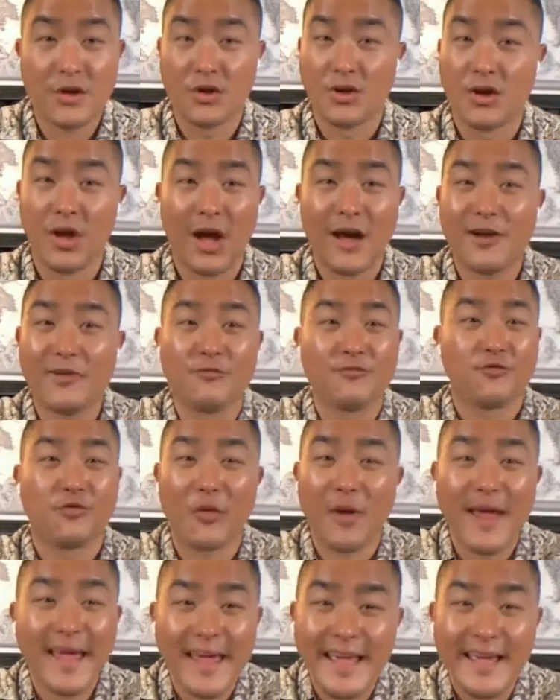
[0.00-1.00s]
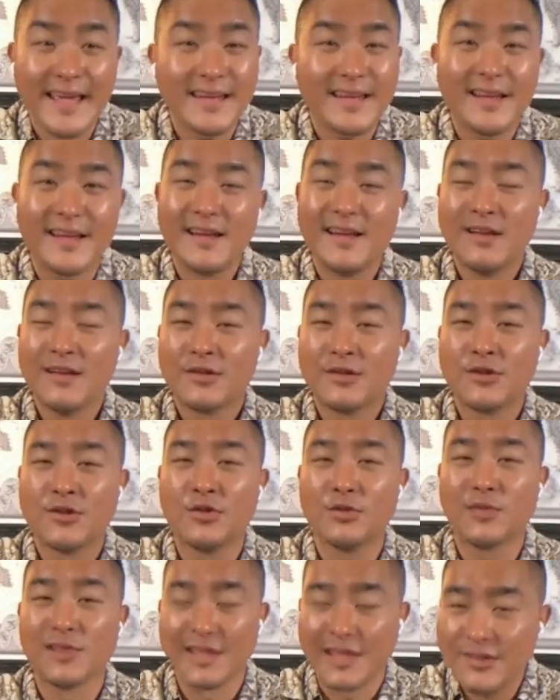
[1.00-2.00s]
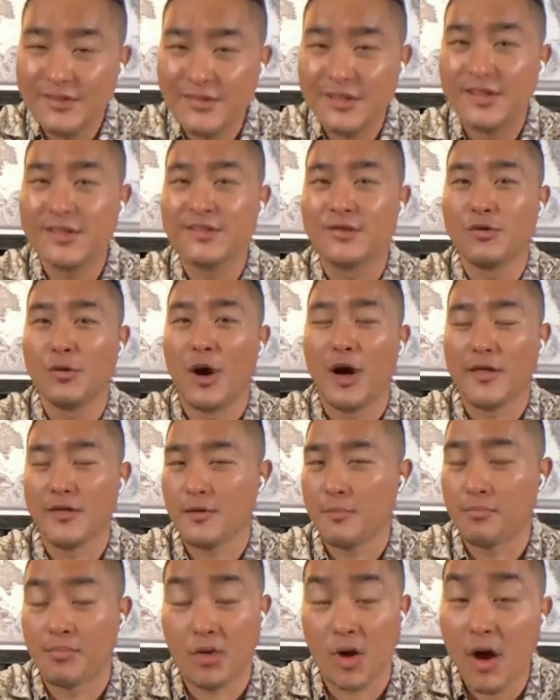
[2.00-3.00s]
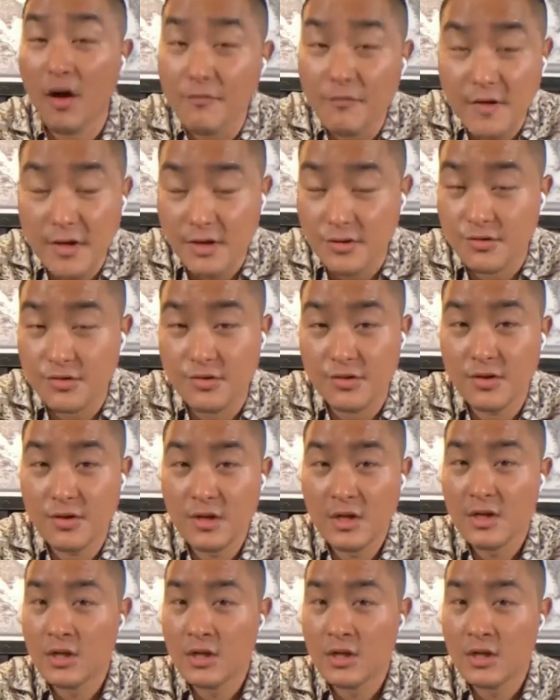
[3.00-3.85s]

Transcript: You're not afraid to listen to other prophets.